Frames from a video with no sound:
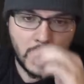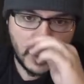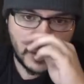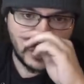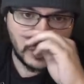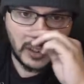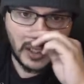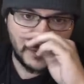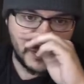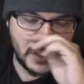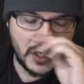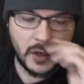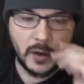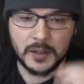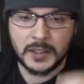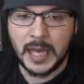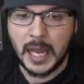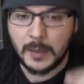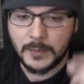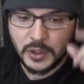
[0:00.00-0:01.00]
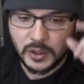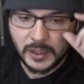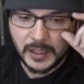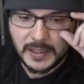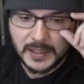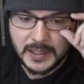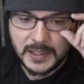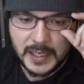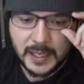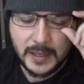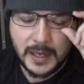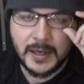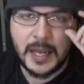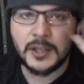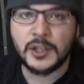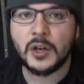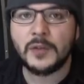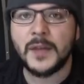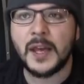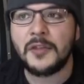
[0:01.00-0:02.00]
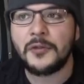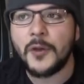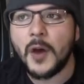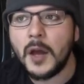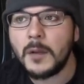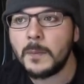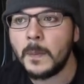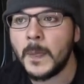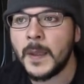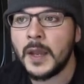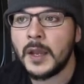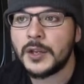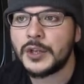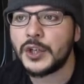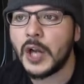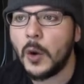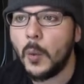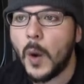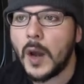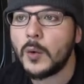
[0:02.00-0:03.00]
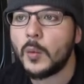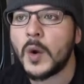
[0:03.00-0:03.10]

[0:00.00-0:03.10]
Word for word: you look at the New York Times, you look at CNN, and you know they thought, you know what?